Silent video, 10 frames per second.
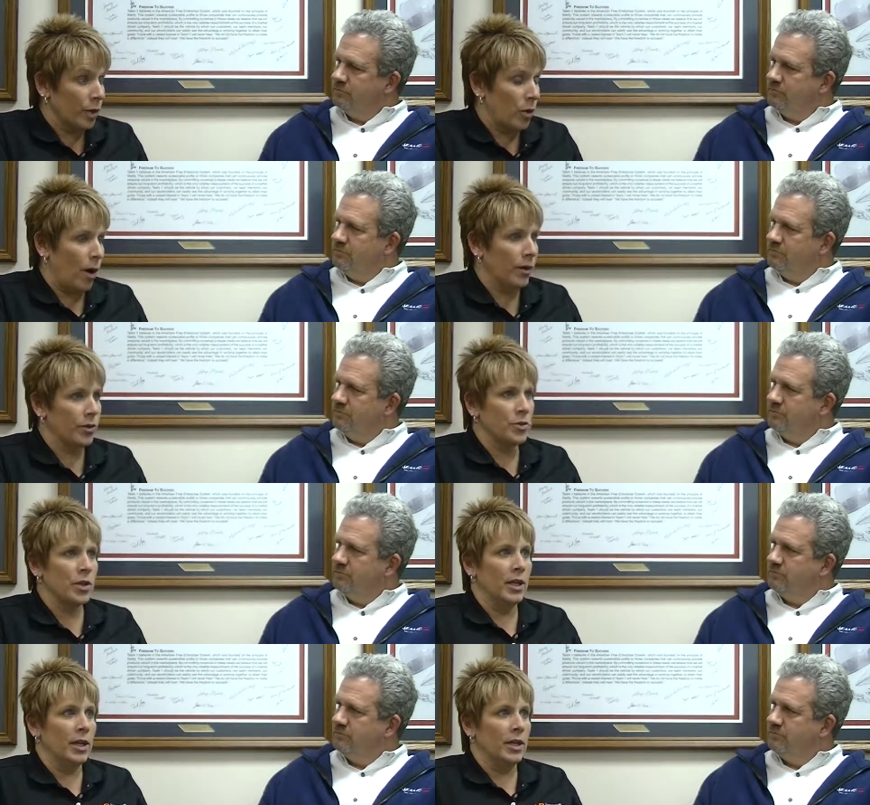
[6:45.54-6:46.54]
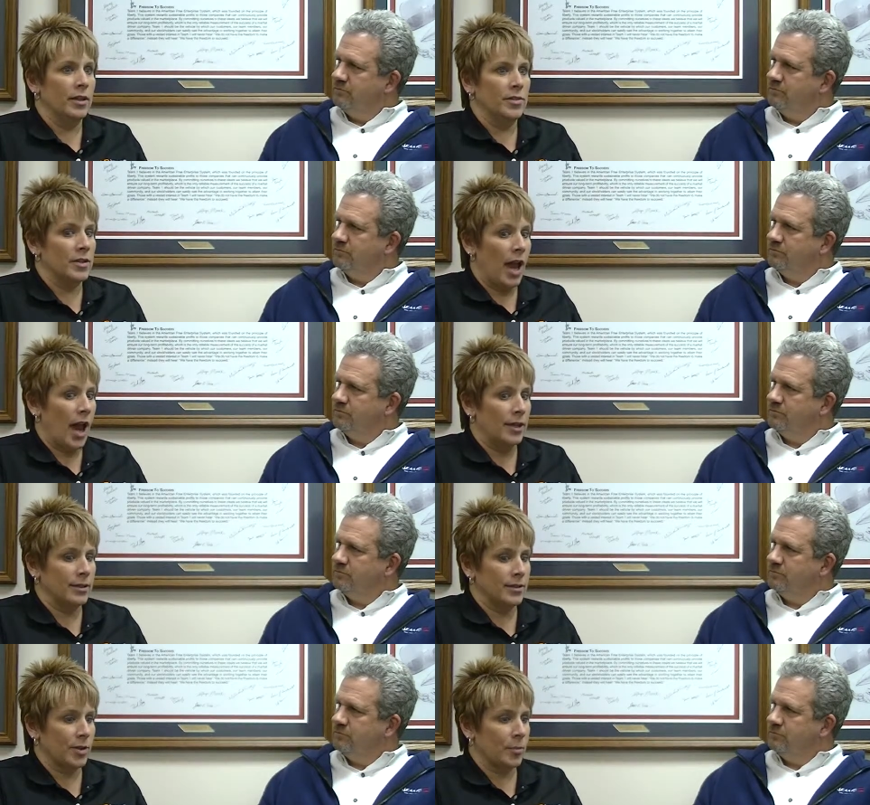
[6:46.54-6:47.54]
Speaker 1: requires is not
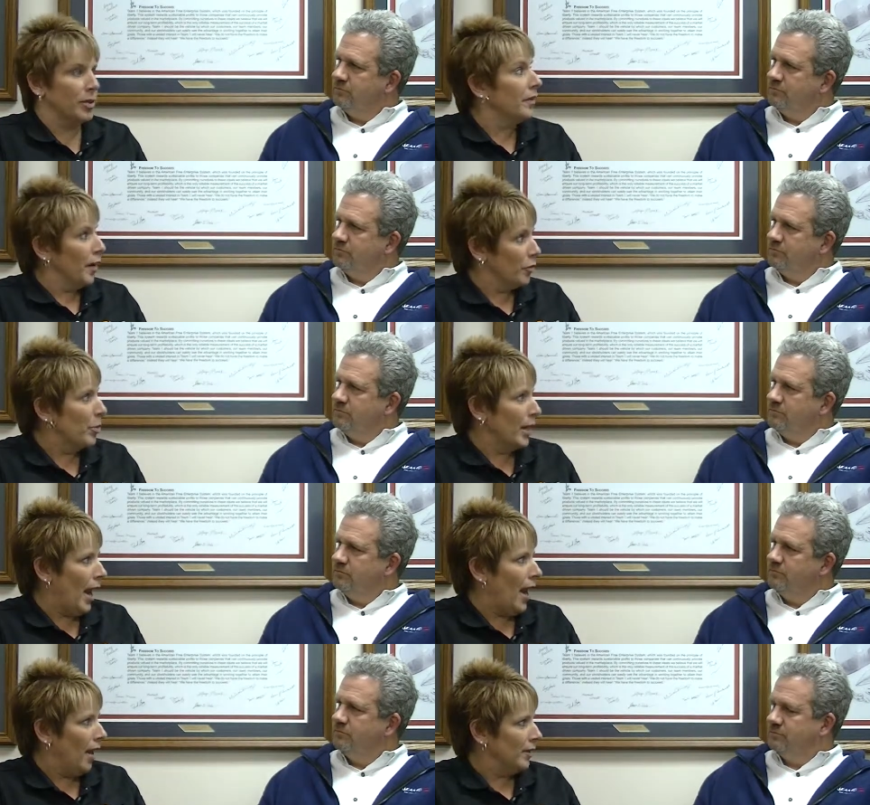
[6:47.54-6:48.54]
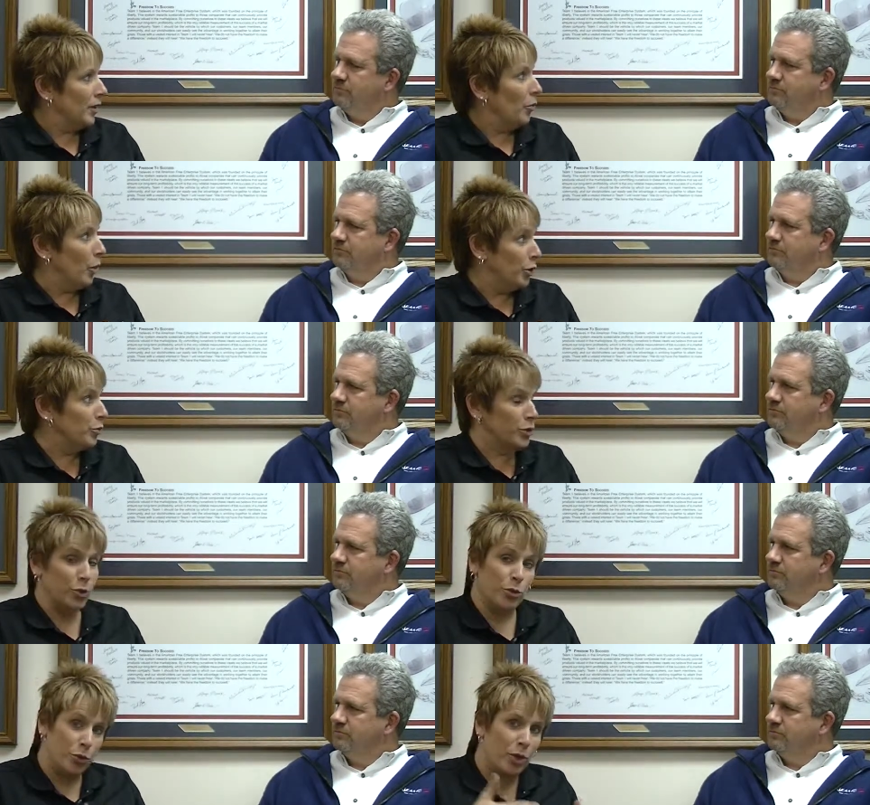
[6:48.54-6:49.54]
something that everybody has. And when you
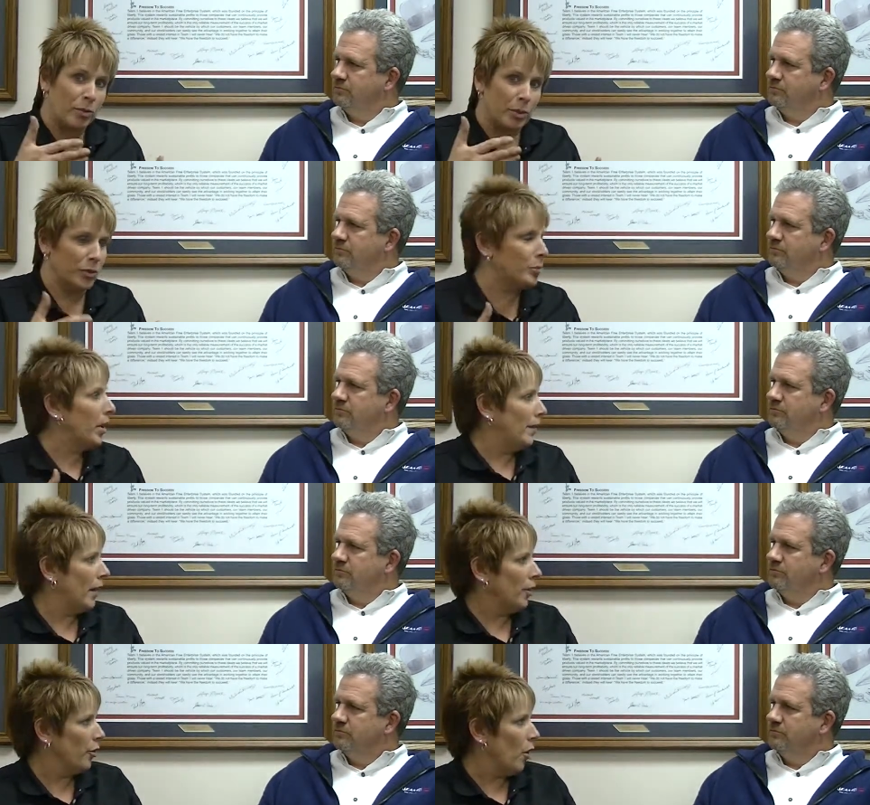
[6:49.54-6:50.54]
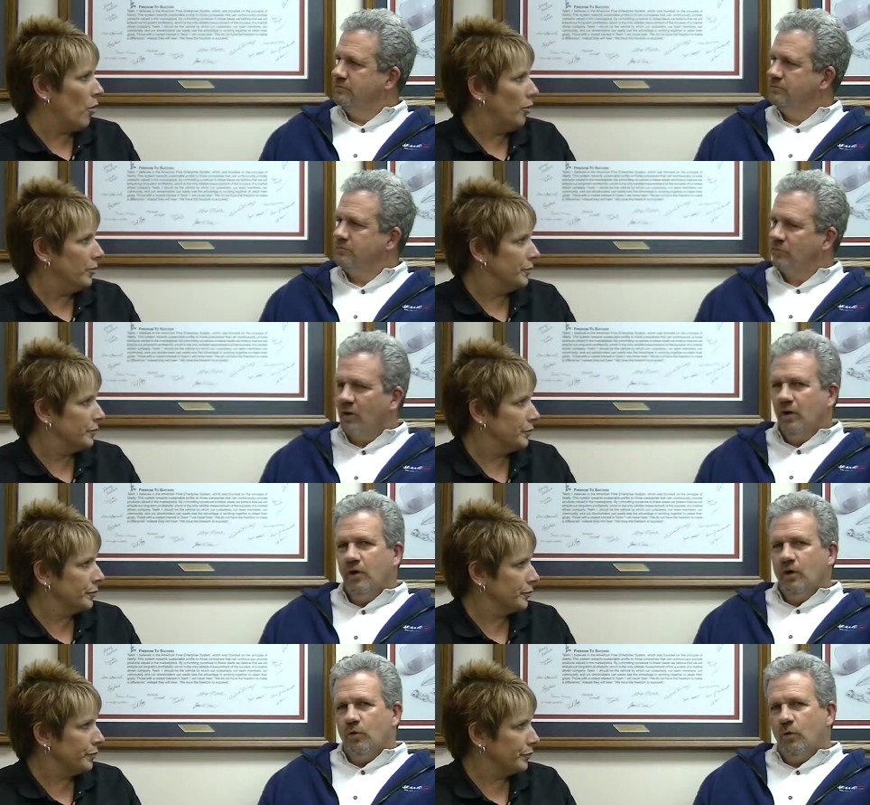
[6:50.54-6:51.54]
do, you can build upon that and grow.
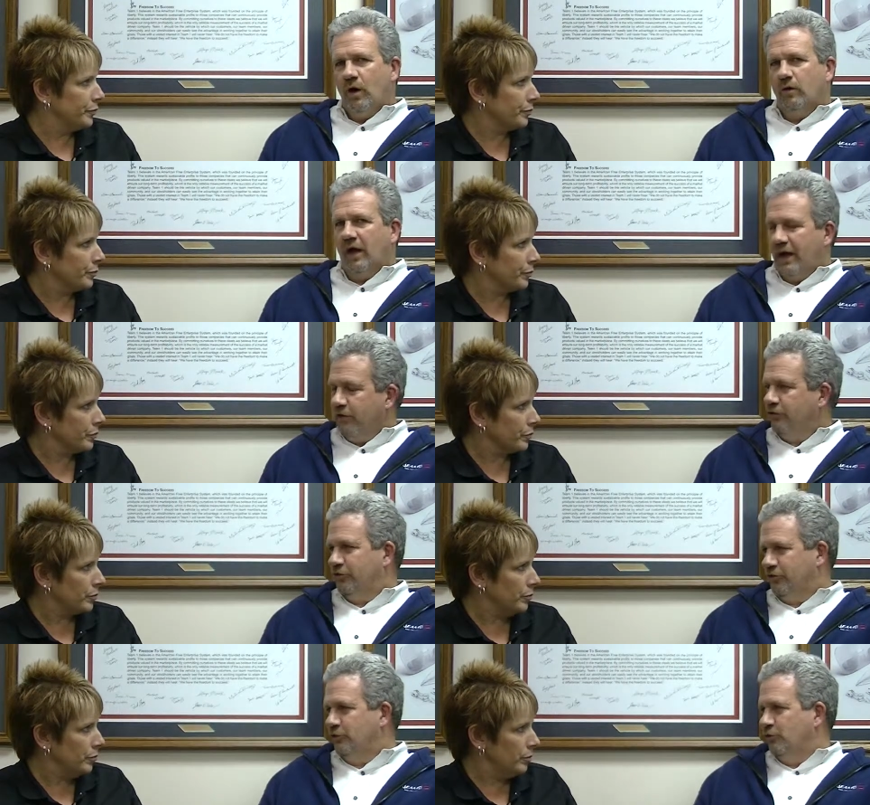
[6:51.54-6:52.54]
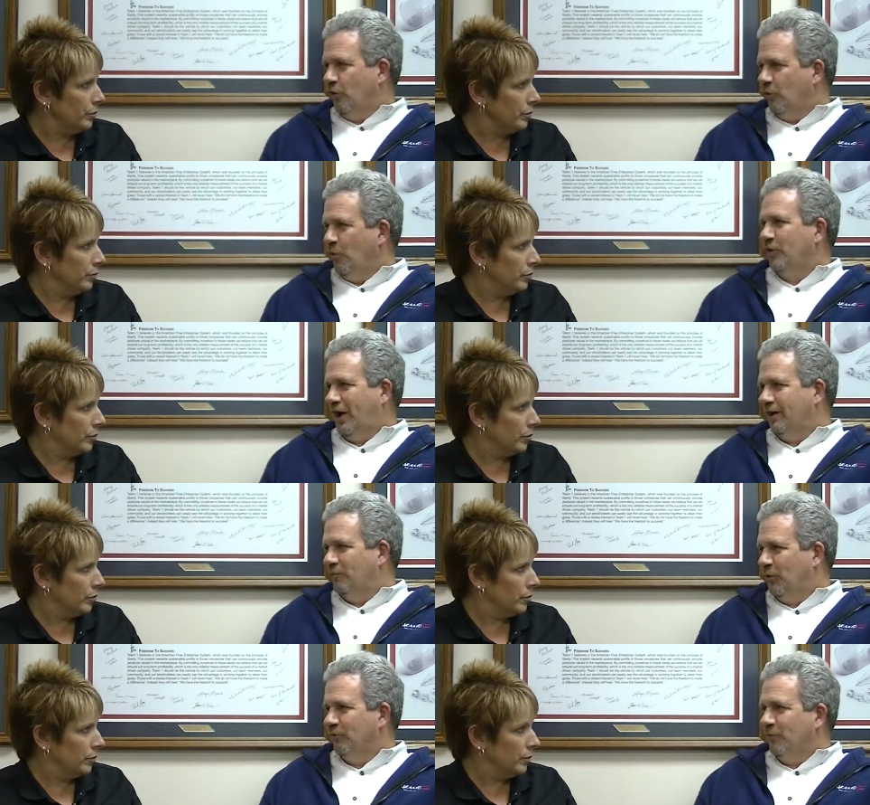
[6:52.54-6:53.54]
Speaker 2: Well, as you know, we're an
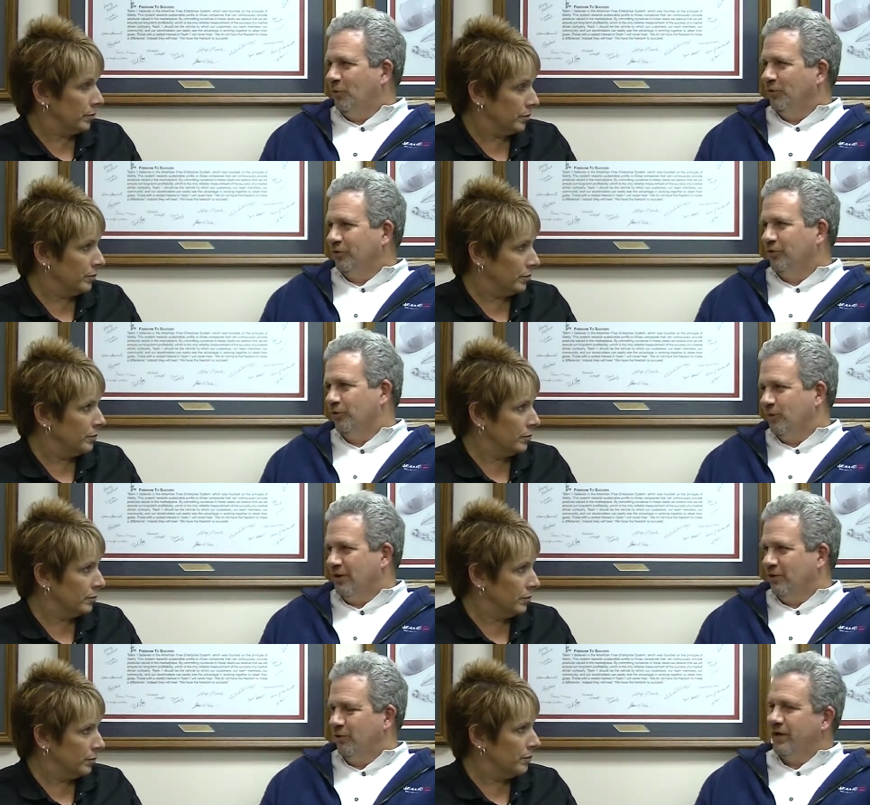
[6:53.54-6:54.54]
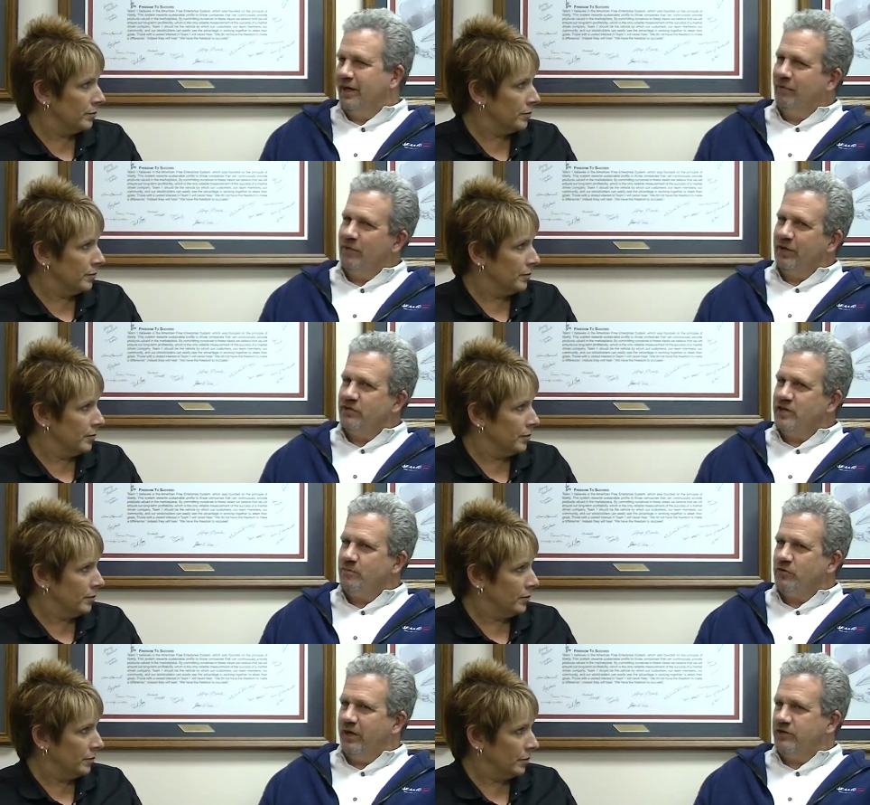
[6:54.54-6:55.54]
automotive molder, so we agree. But it
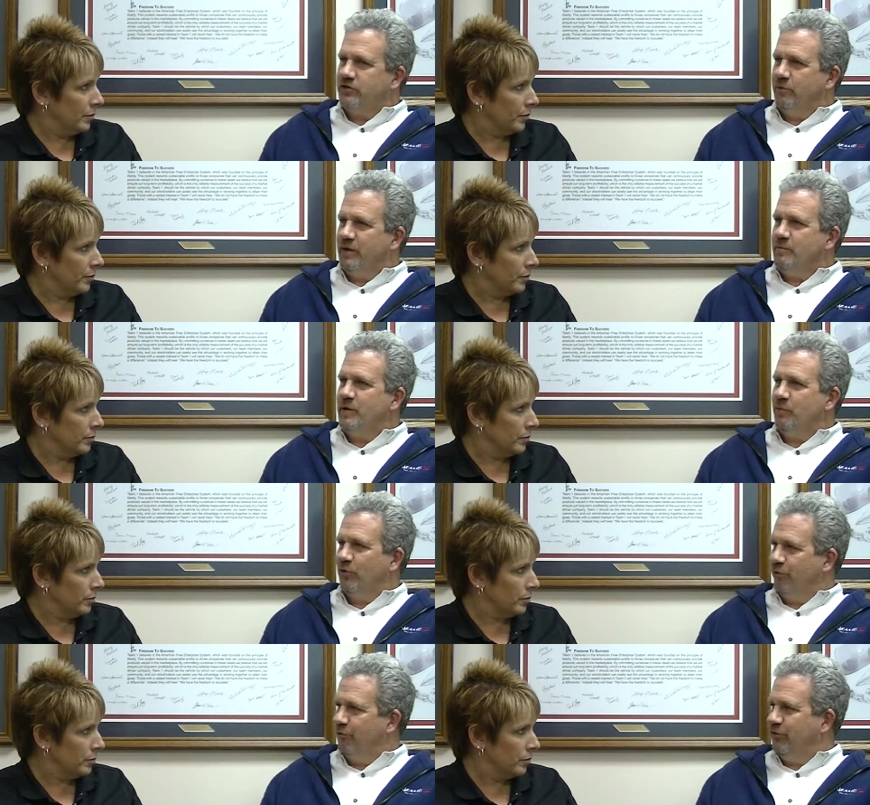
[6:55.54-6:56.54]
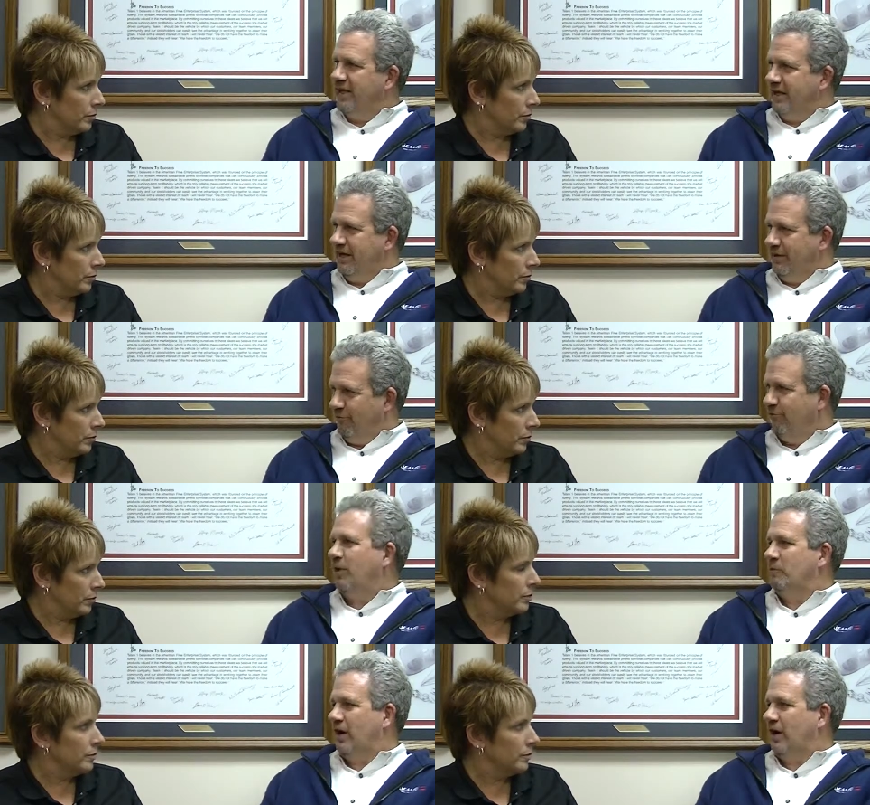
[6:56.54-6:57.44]
seems like so many people are fleeing from